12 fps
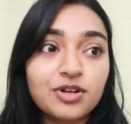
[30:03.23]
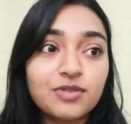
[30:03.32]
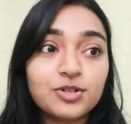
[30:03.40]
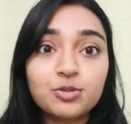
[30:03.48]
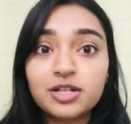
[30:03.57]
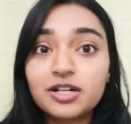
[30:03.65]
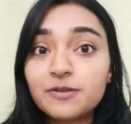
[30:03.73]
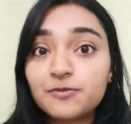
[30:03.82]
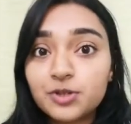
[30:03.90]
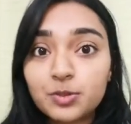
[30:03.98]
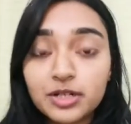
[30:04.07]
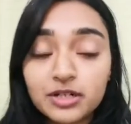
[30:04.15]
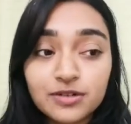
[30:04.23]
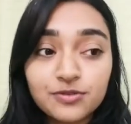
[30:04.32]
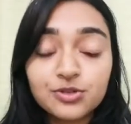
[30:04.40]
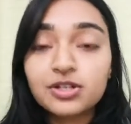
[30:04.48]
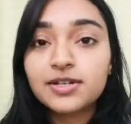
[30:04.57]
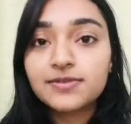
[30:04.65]
or I want to be comfortable enough
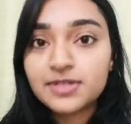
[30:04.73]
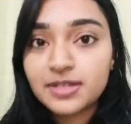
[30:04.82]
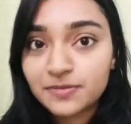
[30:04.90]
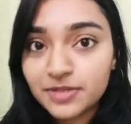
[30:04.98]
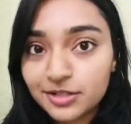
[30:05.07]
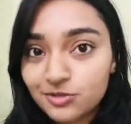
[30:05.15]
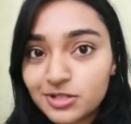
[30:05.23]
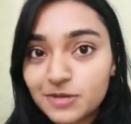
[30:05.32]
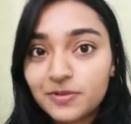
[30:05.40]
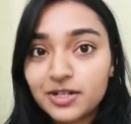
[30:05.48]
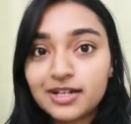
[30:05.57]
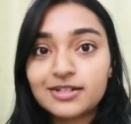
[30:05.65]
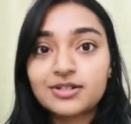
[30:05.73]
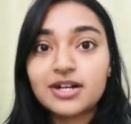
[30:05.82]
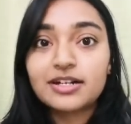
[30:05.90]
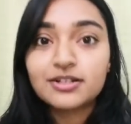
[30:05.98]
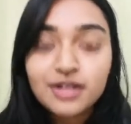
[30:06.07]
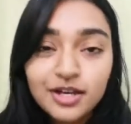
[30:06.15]
to give something to someone else,
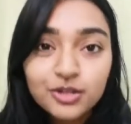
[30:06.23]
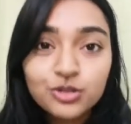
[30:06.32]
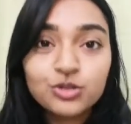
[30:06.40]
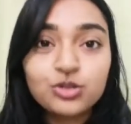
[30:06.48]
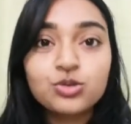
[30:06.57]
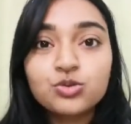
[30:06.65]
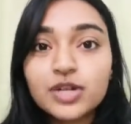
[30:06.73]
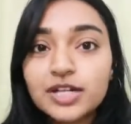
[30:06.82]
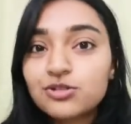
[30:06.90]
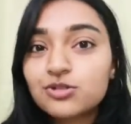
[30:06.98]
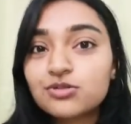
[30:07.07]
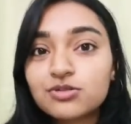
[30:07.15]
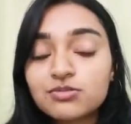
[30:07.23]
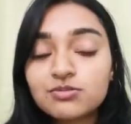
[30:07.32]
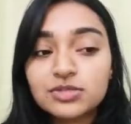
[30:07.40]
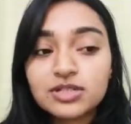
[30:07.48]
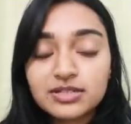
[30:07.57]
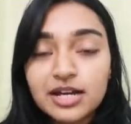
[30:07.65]
right? You get to
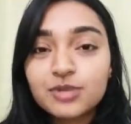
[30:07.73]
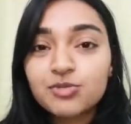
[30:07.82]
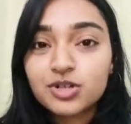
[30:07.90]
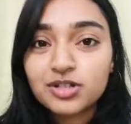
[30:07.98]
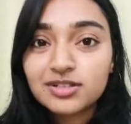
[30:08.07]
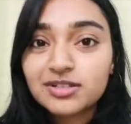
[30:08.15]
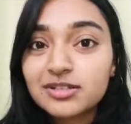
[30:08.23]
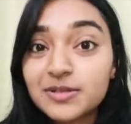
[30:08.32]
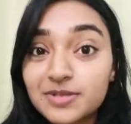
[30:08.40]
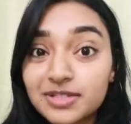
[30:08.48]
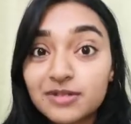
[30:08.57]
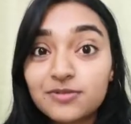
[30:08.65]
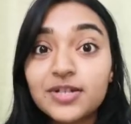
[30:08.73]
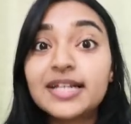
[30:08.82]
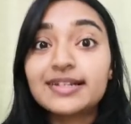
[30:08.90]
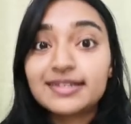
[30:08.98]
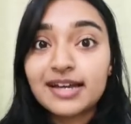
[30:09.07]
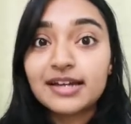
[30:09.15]
decide what are the terms that feel
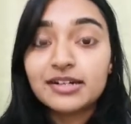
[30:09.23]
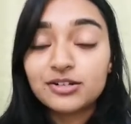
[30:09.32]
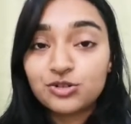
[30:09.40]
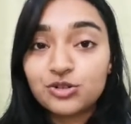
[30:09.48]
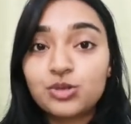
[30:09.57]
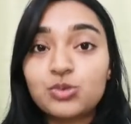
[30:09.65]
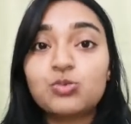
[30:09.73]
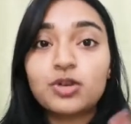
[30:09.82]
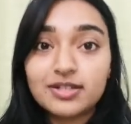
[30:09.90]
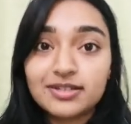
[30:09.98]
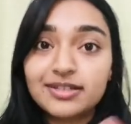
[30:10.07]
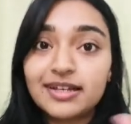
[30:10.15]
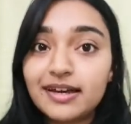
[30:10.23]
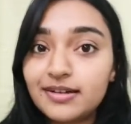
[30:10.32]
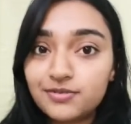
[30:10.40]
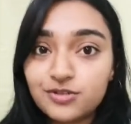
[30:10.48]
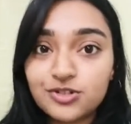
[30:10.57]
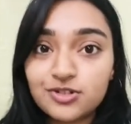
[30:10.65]
exciting to you. What is the
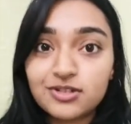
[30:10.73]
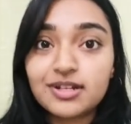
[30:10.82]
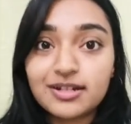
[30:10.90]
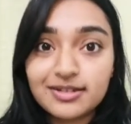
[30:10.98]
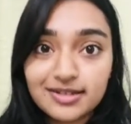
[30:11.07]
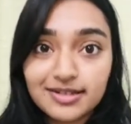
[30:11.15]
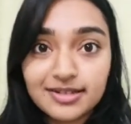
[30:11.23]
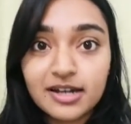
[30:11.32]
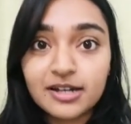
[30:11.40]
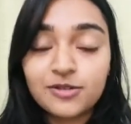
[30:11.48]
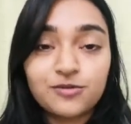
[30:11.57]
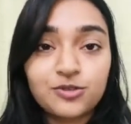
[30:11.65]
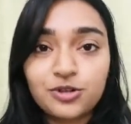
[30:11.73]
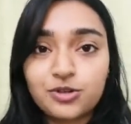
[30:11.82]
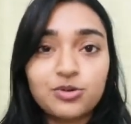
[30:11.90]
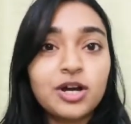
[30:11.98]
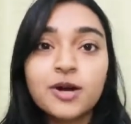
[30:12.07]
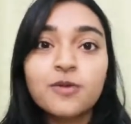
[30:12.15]
end vision that is exciting for
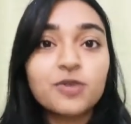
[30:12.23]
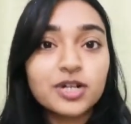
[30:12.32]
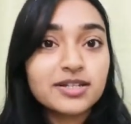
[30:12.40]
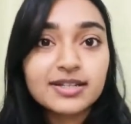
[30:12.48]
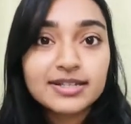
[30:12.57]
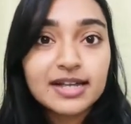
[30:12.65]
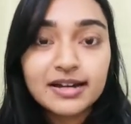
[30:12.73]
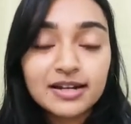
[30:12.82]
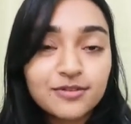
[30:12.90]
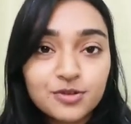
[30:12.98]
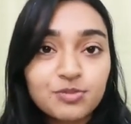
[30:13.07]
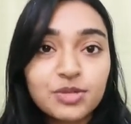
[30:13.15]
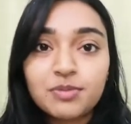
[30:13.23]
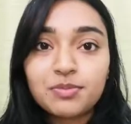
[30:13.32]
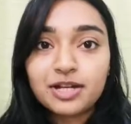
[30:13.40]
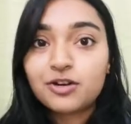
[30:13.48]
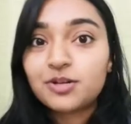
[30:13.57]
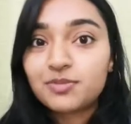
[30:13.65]
you? What is exciting for me
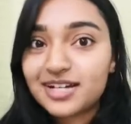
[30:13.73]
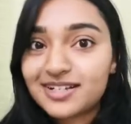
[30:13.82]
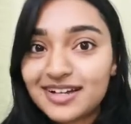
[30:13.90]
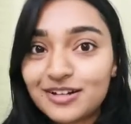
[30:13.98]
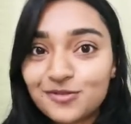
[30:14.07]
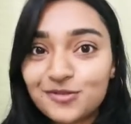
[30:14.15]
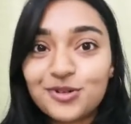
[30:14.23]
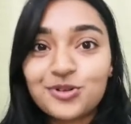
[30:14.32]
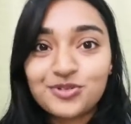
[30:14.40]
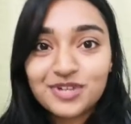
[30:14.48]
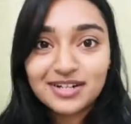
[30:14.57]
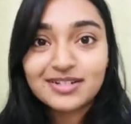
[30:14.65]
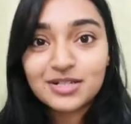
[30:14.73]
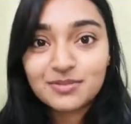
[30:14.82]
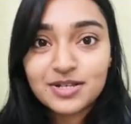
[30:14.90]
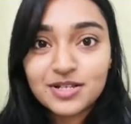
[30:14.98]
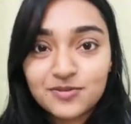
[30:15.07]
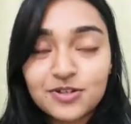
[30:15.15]
may not be exciting for you, right? It's
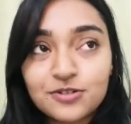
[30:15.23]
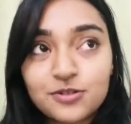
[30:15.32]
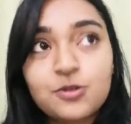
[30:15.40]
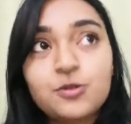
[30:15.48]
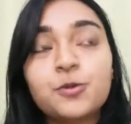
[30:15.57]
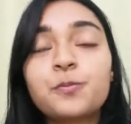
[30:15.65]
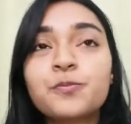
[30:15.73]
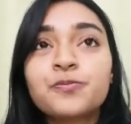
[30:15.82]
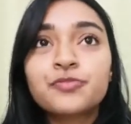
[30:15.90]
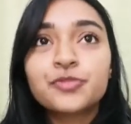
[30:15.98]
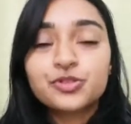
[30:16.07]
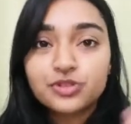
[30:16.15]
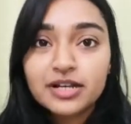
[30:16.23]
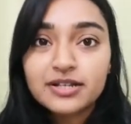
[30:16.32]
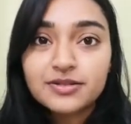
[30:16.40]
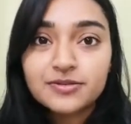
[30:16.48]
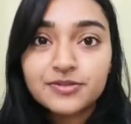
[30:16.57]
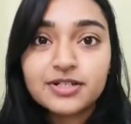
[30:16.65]
specific to you. So
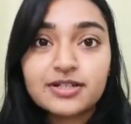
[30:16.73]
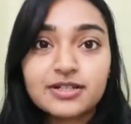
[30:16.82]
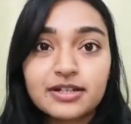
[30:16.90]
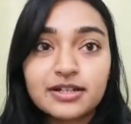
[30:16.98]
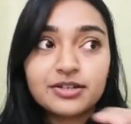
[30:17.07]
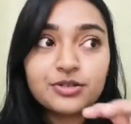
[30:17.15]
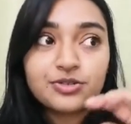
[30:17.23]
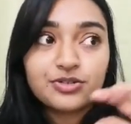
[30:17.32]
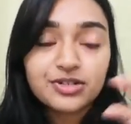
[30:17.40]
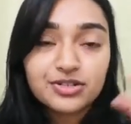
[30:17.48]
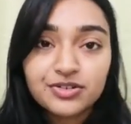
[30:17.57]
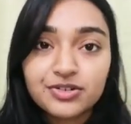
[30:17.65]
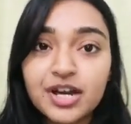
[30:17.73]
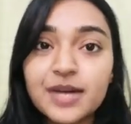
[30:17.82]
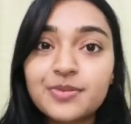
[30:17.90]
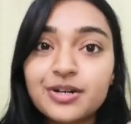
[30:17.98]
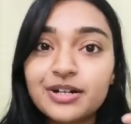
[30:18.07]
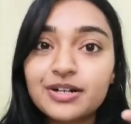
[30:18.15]
that's the first thing,
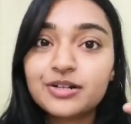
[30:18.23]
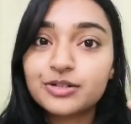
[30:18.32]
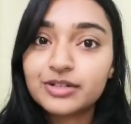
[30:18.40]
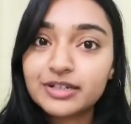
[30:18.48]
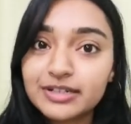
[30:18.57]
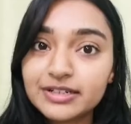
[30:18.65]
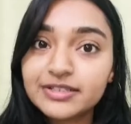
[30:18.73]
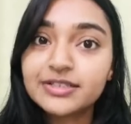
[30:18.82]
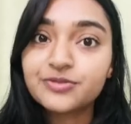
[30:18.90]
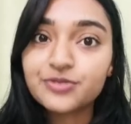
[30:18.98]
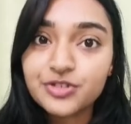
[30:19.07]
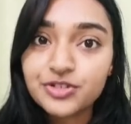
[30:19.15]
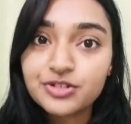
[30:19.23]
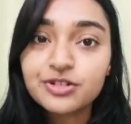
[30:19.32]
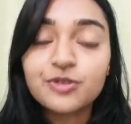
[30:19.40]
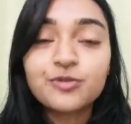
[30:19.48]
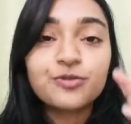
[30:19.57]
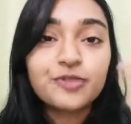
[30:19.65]
describe in a clearer vision
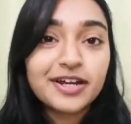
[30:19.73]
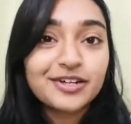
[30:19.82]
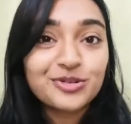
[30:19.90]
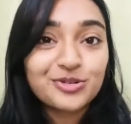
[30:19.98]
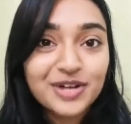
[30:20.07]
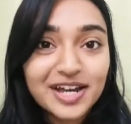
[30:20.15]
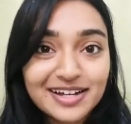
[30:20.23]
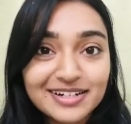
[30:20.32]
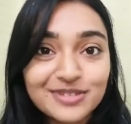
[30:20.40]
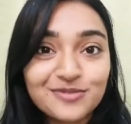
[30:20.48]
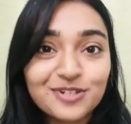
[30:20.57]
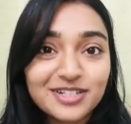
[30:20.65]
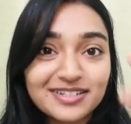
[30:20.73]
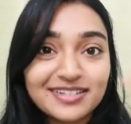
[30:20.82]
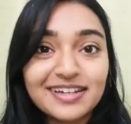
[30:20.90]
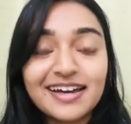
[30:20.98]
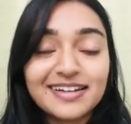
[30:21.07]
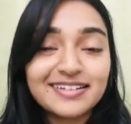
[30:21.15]
of where you're headed. What's
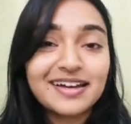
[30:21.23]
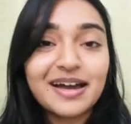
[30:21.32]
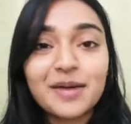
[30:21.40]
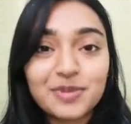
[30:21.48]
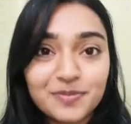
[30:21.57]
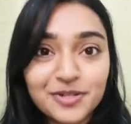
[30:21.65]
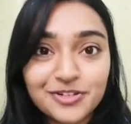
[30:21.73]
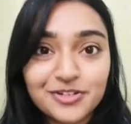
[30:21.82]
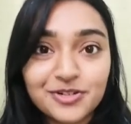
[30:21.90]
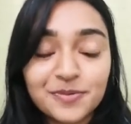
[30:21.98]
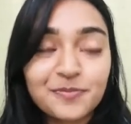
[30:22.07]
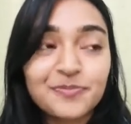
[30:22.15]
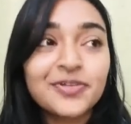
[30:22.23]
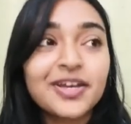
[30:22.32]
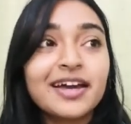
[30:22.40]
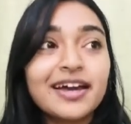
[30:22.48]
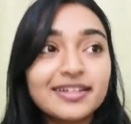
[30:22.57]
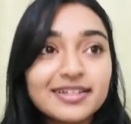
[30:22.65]
the end happy picture?
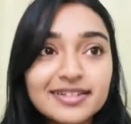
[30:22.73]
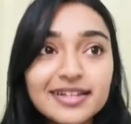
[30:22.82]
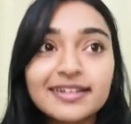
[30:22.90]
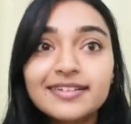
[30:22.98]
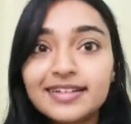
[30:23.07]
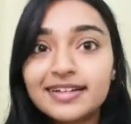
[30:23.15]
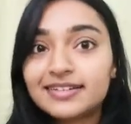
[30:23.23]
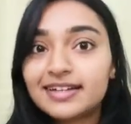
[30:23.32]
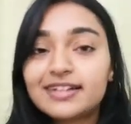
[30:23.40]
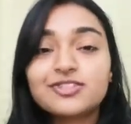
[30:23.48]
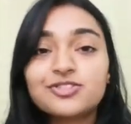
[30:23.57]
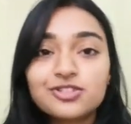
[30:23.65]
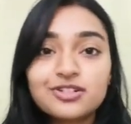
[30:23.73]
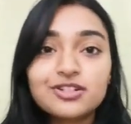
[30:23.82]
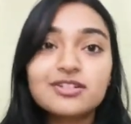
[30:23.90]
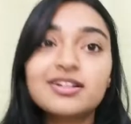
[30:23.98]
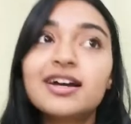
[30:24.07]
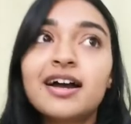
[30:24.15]
And the second thing that is just
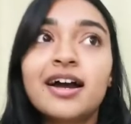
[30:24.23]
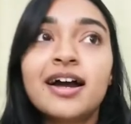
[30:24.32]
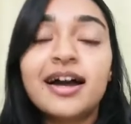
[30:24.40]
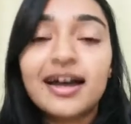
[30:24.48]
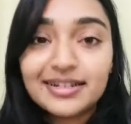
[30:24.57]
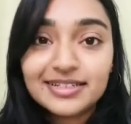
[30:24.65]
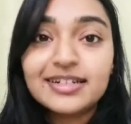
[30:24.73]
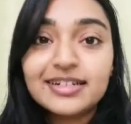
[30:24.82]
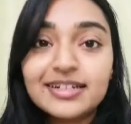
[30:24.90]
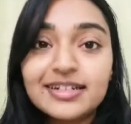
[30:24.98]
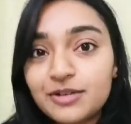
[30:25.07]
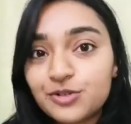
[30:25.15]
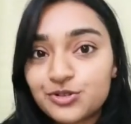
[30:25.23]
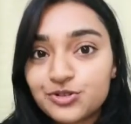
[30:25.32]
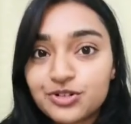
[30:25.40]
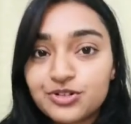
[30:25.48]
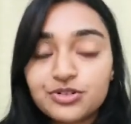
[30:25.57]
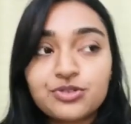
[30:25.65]
an idea that I want
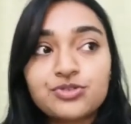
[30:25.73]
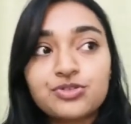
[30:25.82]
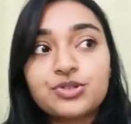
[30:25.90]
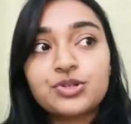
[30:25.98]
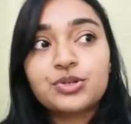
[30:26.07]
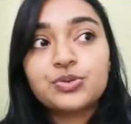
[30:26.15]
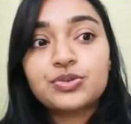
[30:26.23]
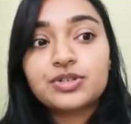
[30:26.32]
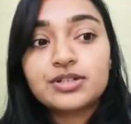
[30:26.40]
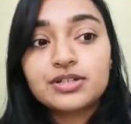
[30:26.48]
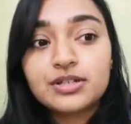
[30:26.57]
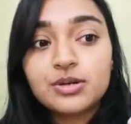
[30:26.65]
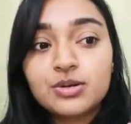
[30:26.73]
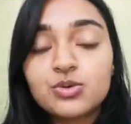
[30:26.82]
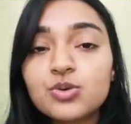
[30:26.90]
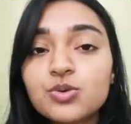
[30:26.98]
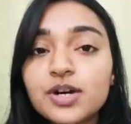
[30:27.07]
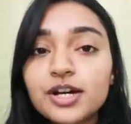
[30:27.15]
to introduce to you is,
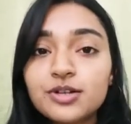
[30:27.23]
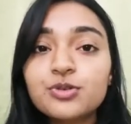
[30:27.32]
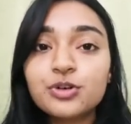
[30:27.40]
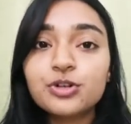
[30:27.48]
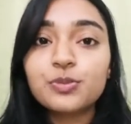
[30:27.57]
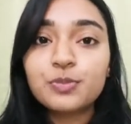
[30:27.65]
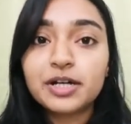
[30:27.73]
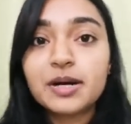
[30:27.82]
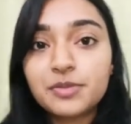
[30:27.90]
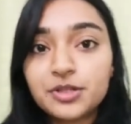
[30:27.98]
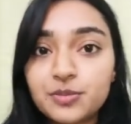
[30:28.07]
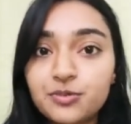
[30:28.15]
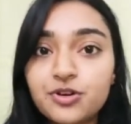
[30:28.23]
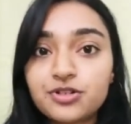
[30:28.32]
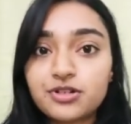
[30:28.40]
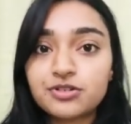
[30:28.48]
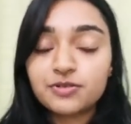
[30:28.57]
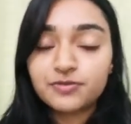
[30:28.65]
who are you going to become in the
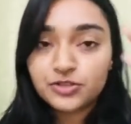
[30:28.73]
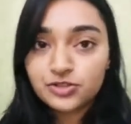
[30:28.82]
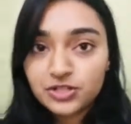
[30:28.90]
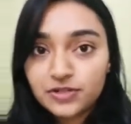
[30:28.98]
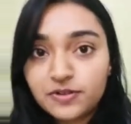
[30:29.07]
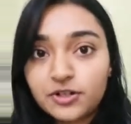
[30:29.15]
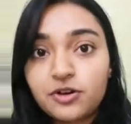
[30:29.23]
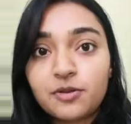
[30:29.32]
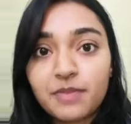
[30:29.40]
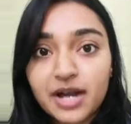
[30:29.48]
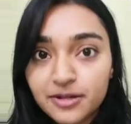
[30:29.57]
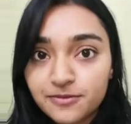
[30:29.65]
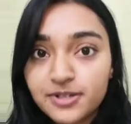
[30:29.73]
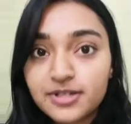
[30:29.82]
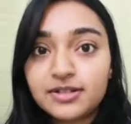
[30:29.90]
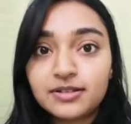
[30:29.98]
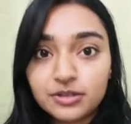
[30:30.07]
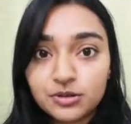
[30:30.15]
process of achieving or
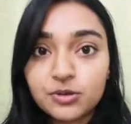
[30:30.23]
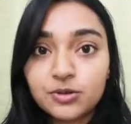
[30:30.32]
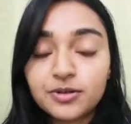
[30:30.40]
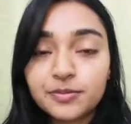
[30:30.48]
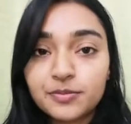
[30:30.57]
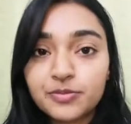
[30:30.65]
manifesting the goal?